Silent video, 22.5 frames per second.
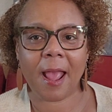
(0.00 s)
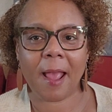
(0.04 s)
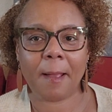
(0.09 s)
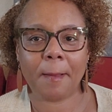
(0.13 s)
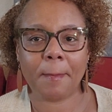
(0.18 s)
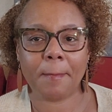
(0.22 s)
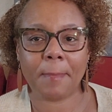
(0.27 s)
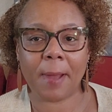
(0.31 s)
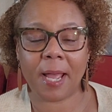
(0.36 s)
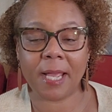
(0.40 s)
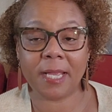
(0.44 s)

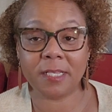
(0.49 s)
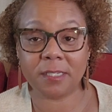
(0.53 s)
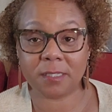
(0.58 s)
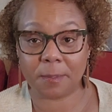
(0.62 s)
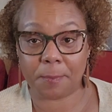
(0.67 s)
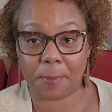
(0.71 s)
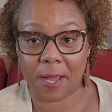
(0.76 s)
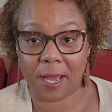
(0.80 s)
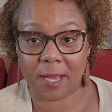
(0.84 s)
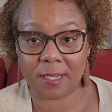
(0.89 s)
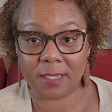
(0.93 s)
My
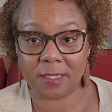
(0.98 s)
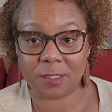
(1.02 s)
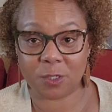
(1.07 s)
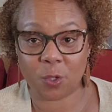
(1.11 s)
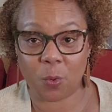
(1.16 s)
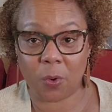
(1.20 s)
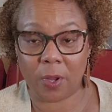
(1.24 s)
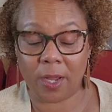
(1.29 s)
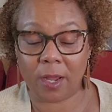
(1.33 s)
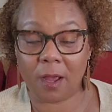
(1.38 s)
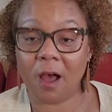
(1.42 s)
Instapot is
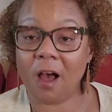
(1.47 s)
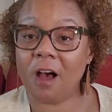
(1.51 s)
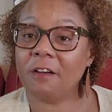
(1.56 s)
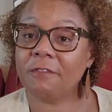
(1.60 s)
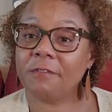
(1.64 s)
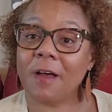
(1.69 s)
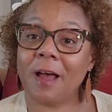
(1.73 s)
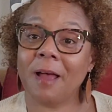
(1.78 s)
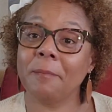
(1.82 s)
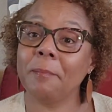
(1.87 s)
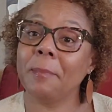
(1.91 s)
going
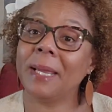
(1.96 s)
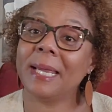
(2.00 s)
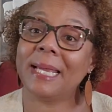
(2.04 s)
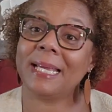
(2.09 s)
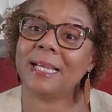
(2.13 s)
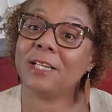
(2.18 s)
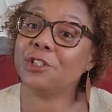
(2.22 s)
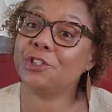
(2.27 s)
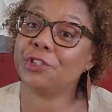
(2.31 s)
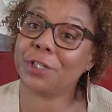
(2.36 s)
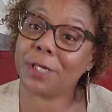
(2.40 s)
off. I'm
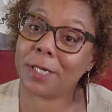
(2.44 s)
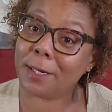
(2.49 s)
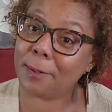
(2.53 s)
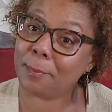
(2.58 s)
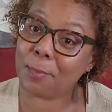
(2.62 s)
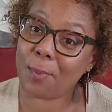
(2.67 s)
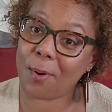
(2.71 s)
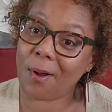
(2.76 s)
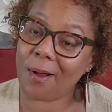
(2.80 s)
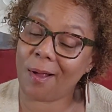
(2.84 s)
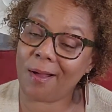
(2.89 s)
making chicken
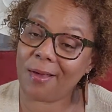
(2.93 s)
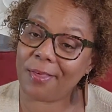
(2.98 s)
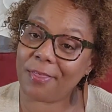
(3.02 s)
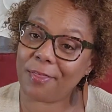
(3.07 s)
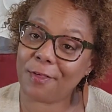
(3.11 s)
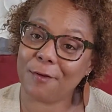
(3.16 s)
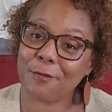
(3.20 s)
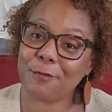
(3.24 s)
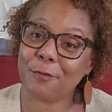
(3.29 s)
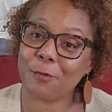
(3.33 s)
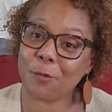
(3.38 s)

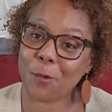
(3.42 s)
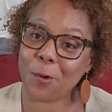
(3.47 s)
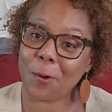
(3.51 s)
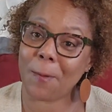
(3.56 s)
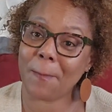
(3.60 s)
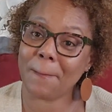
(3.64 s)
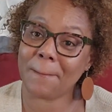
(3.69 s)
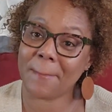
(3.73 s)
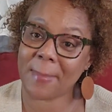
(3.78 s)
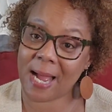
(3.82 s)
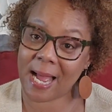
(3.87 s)
broth for
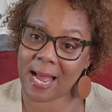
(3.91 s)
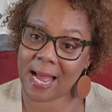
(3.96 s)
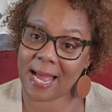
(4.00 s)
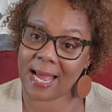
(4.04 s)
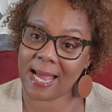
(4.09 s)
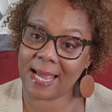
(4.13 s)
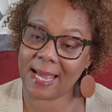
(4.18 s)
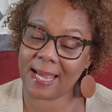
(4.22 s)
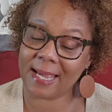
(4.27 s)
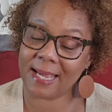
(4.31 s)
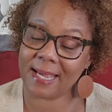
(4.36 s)

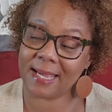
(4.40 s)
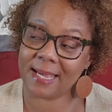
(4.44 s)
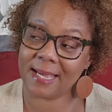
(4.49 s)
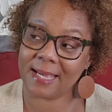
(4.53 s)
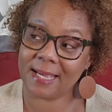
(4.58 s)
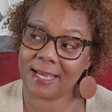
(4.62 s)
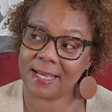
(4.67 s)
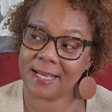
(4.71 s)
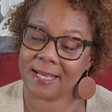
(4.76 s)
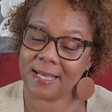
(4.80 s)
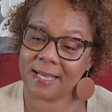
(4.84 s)
my
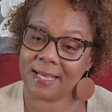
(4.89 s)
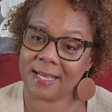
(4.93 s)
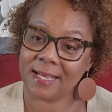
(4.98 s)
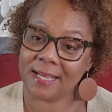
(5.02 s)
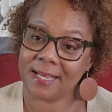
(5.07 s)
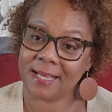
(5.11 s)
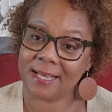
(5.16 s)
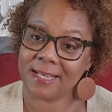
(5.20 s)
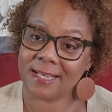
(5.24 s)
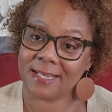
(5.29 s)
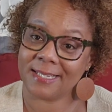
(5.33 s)

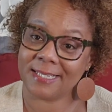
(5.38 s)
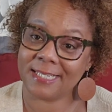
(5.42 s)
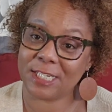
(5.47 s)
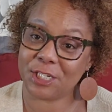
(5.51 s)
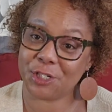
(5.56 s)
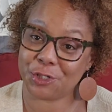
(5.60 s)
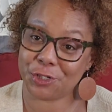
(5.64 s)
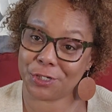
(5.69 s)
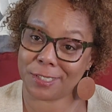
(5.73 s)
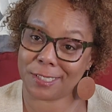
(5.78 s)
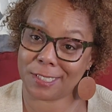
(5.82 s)

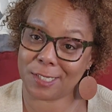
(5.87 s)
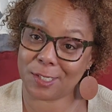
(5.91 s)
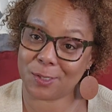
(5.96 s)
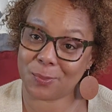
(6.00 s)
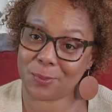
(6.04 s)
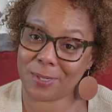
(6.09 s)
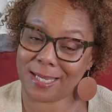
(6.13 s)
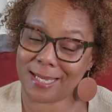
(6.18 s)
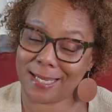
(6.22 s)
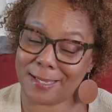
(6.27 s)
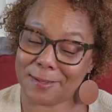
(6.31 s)
dishes this
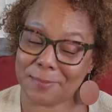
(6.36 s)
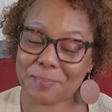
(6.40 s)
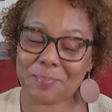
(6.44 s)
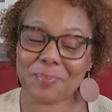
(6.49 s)
week.